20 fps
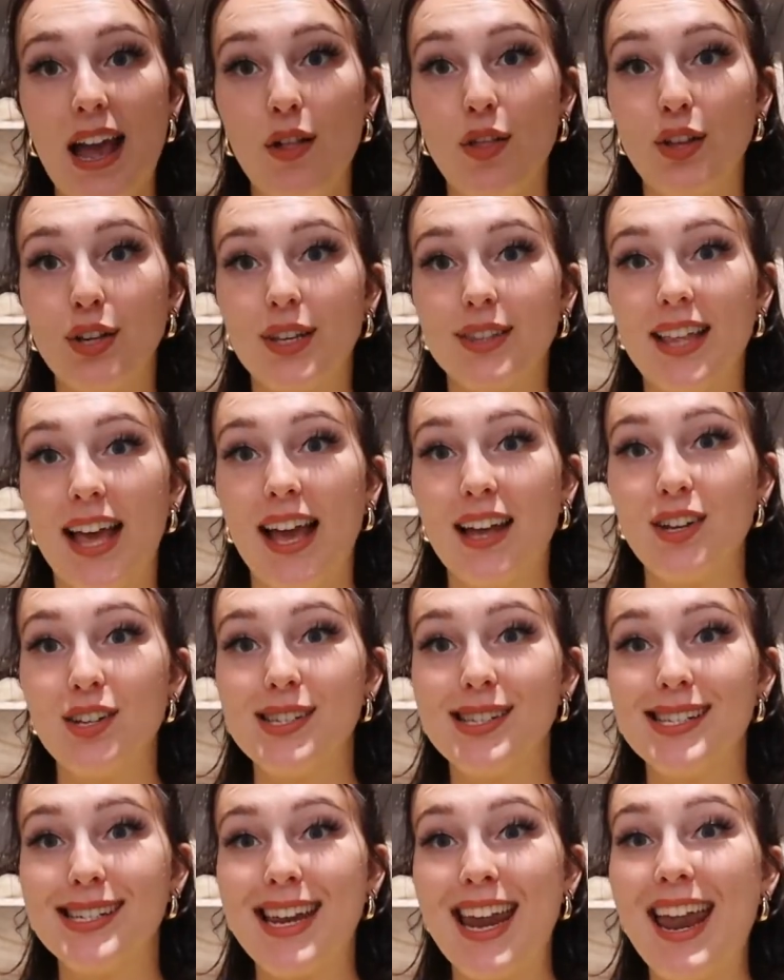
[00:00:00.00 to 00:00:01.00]
now look at
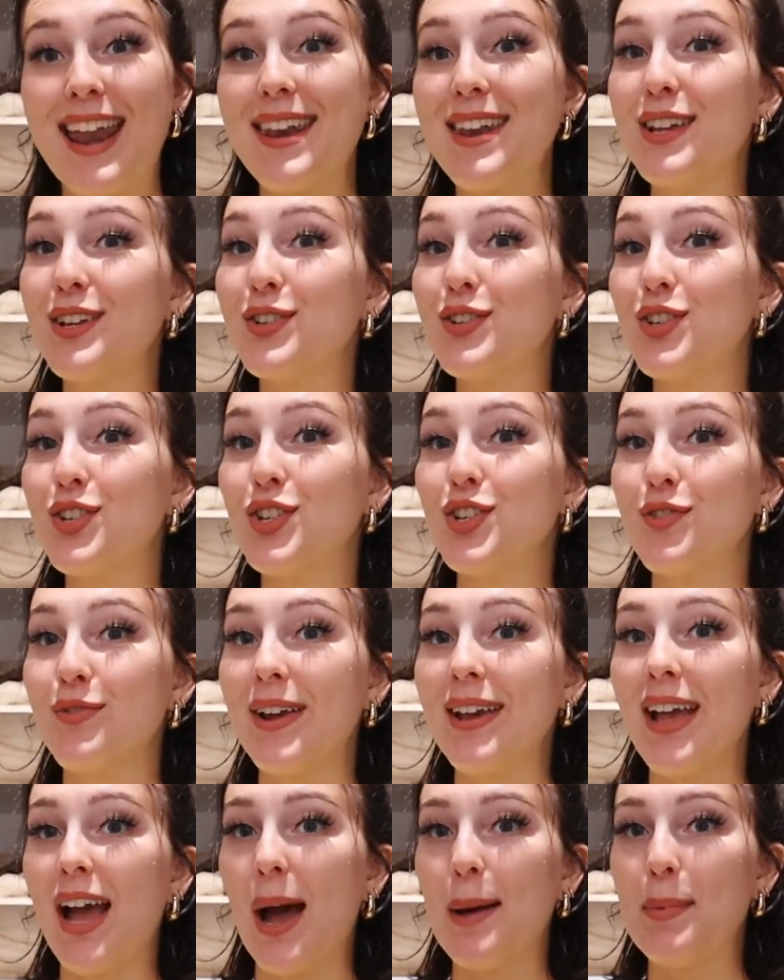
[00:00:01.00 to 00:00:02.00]
that. Standing
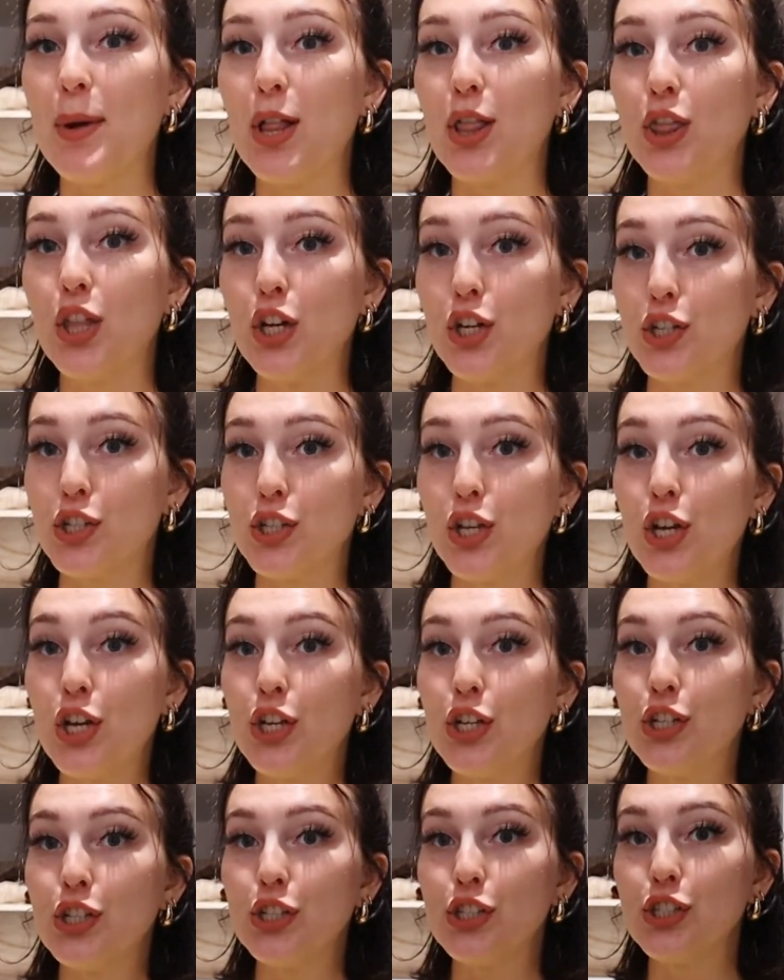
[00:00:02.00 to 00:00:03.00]
straight up looks
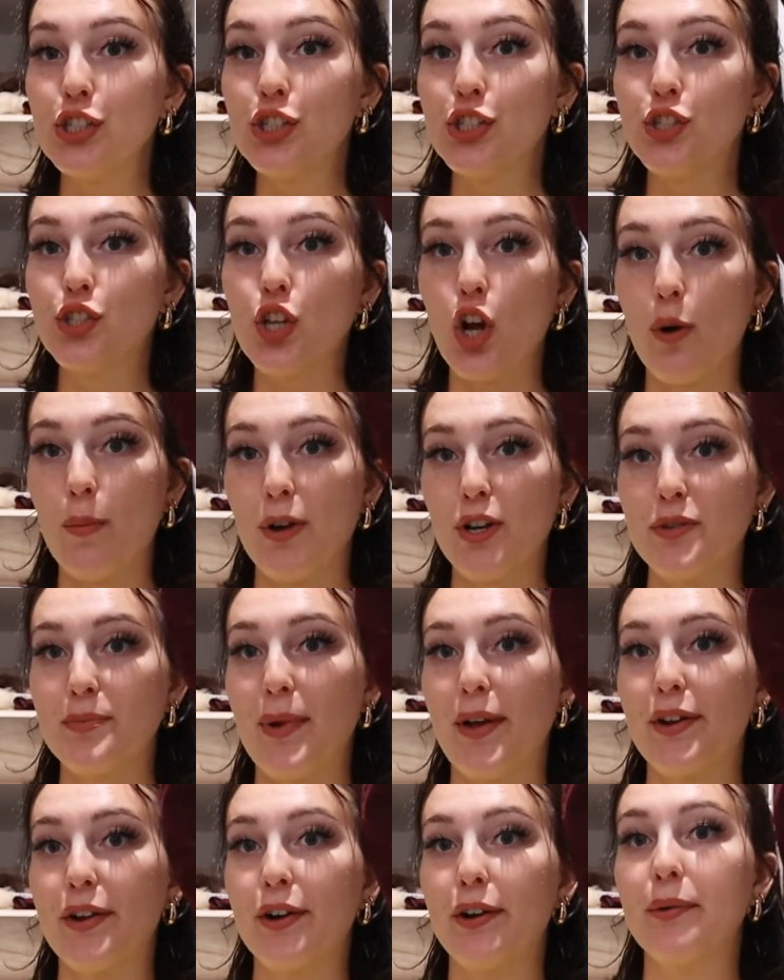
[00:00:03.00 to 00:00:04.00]
so much
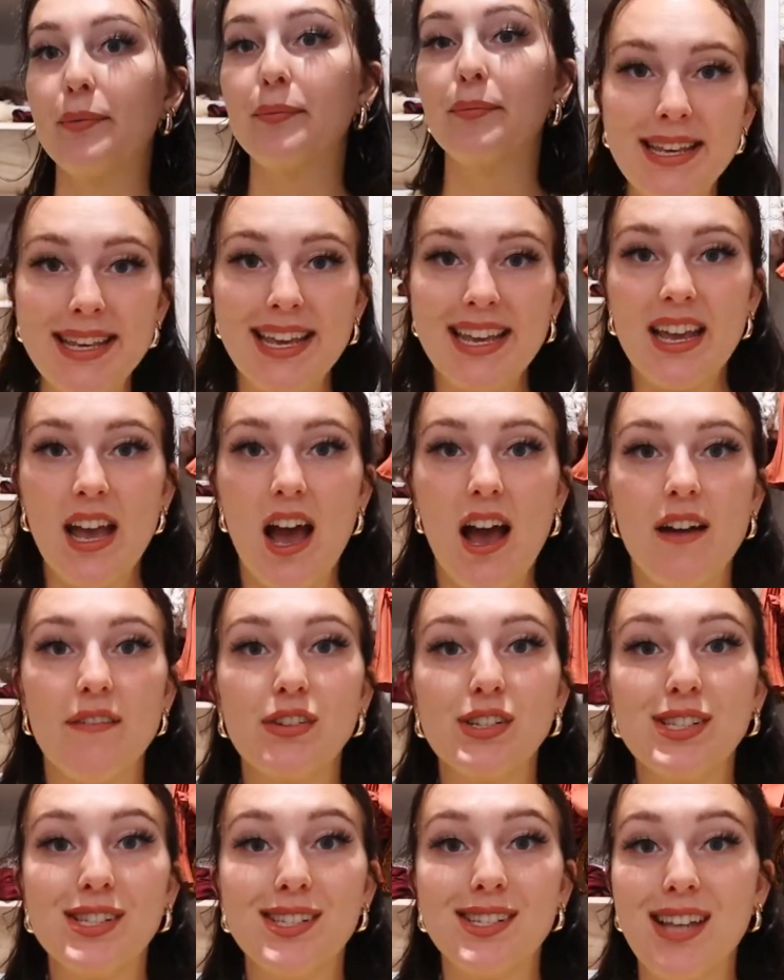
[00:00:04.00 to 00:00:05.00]
better. Speaking
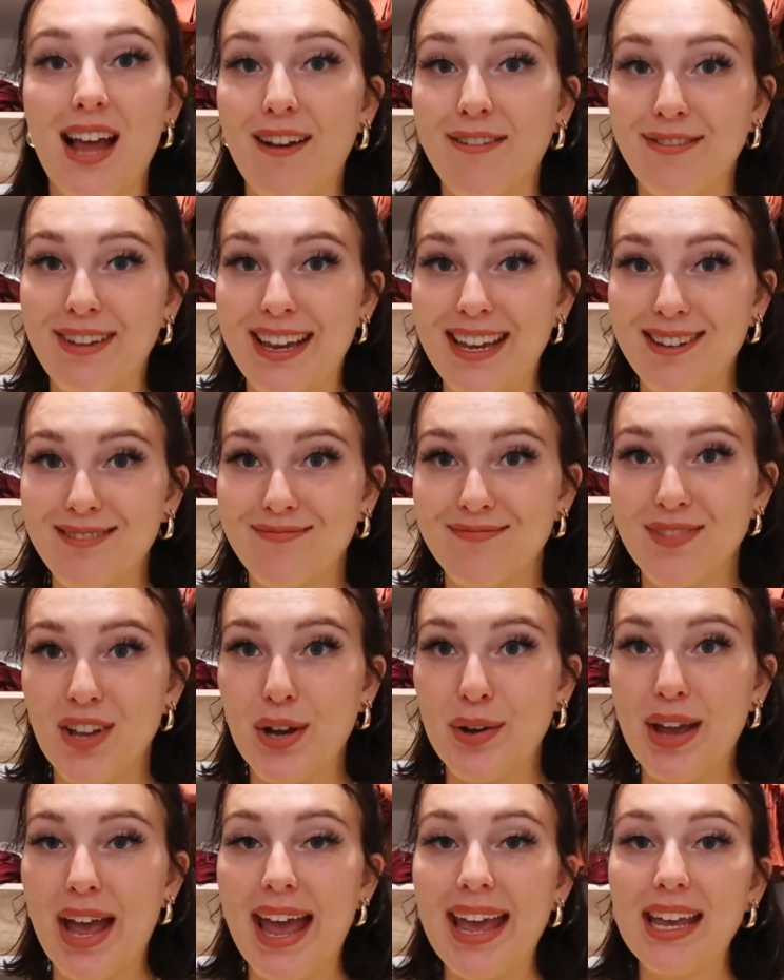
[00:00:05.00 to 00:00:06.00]
of stuffing,
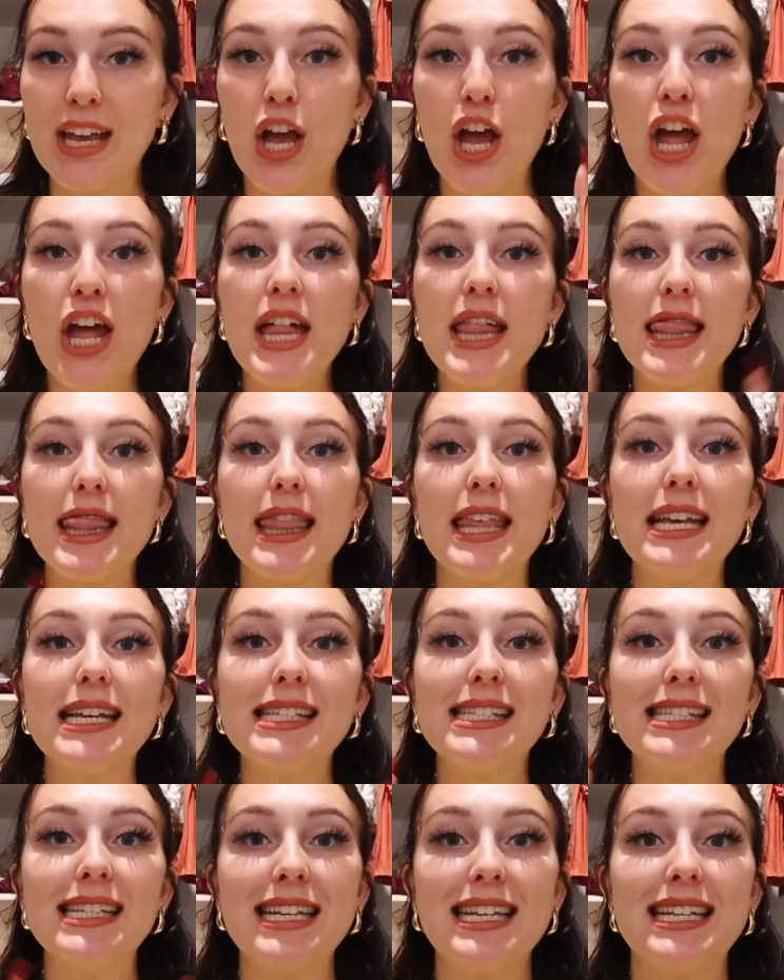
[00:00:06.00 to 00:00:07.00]
okay,
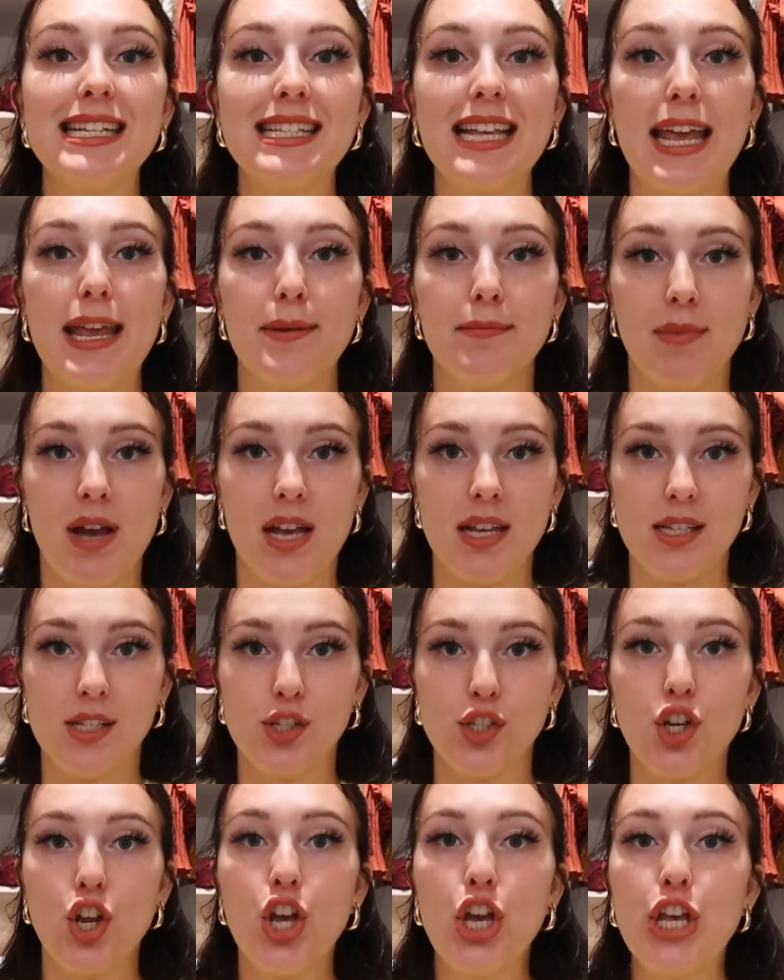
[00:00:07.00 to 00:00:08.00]
this is a
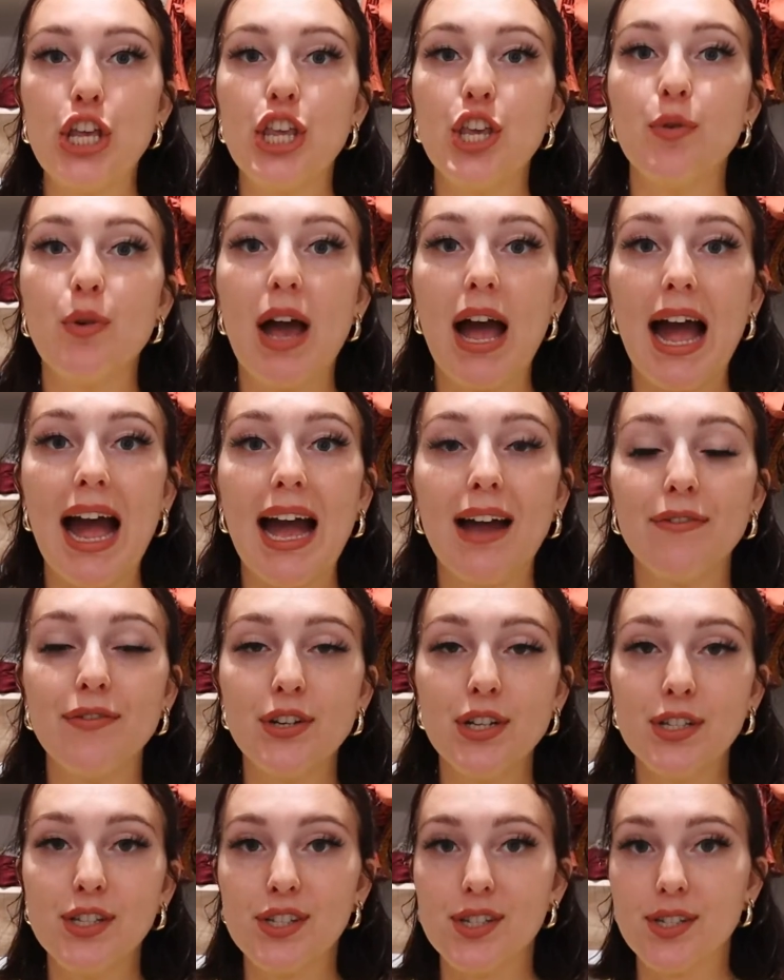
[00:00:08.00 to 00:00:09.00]
must. You have
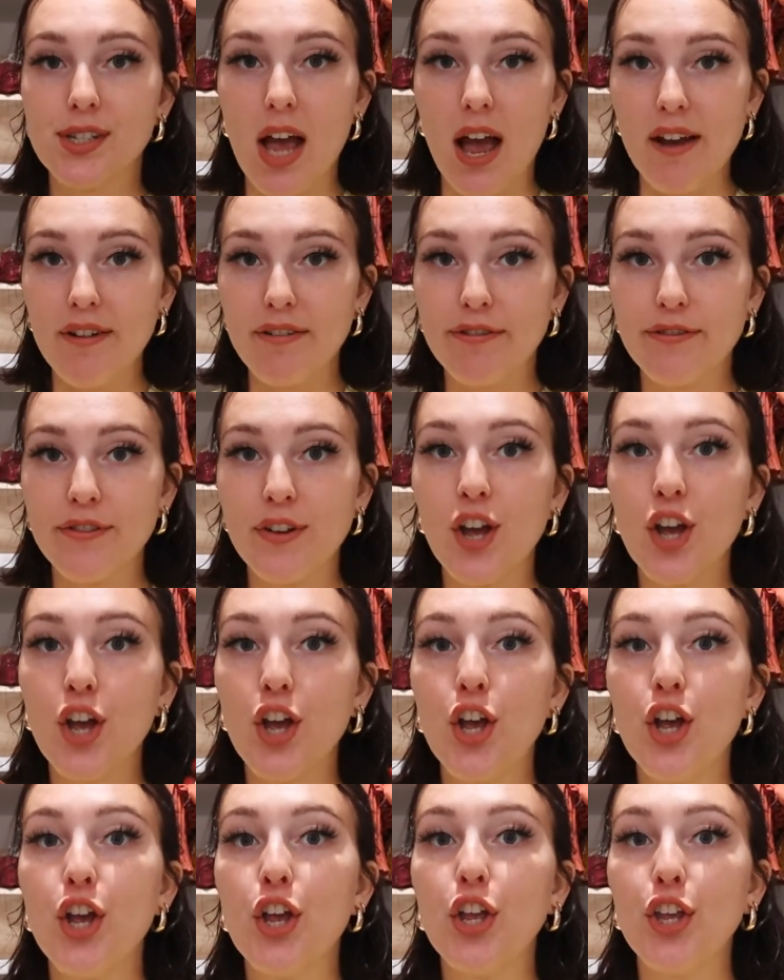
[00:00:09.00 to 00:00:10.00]
to stuff
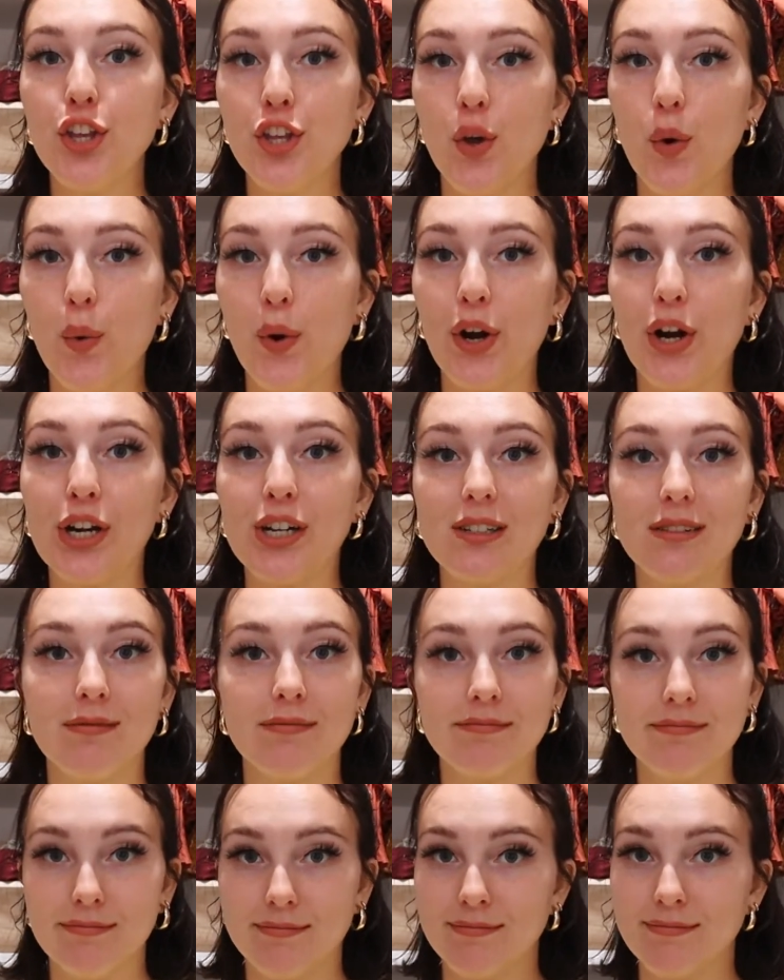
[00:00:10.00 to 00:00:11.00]
your
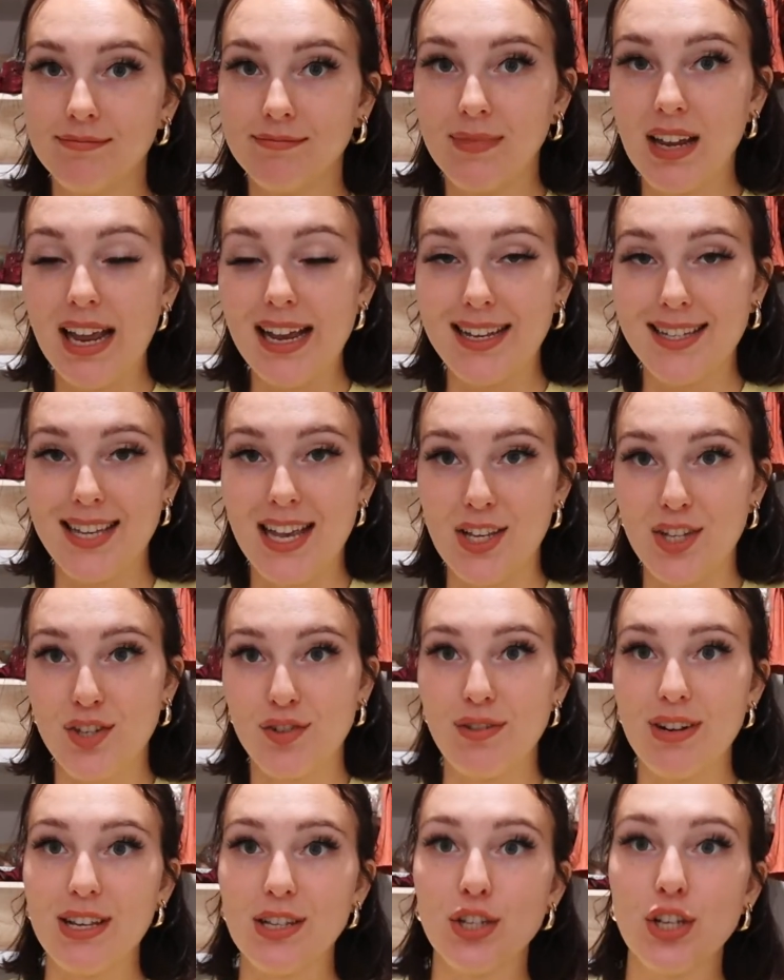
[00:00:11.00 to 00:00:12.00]

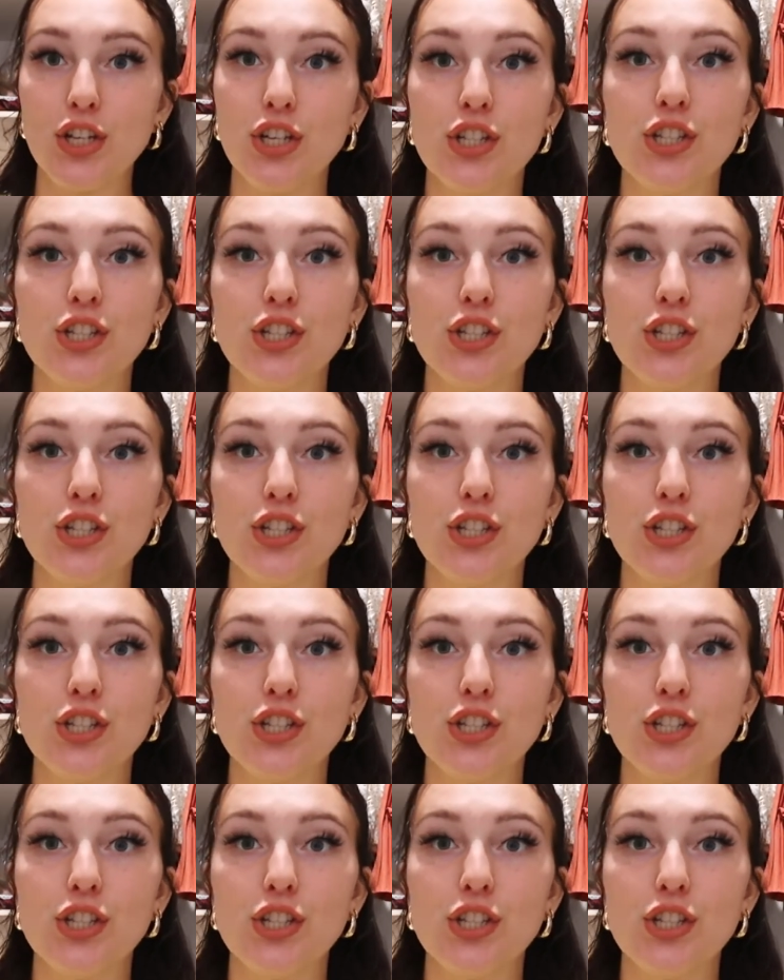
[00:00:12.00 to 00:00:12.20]
accessories.